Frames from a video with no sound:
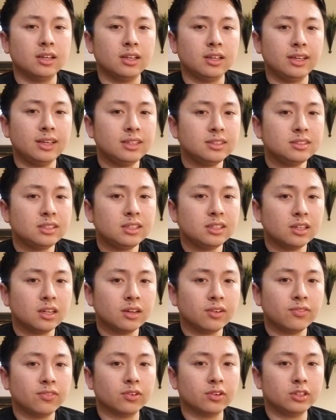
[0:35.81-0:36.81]
easy
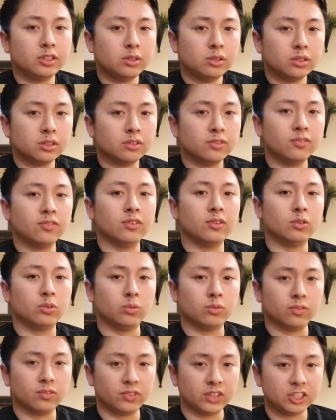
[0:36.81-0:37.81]
enough for you to
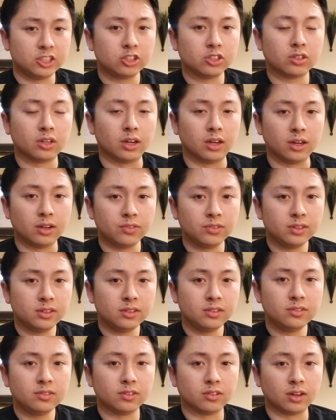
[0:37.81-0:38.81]
venture
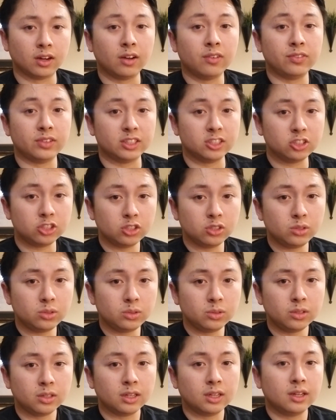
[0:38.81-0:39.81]
off into,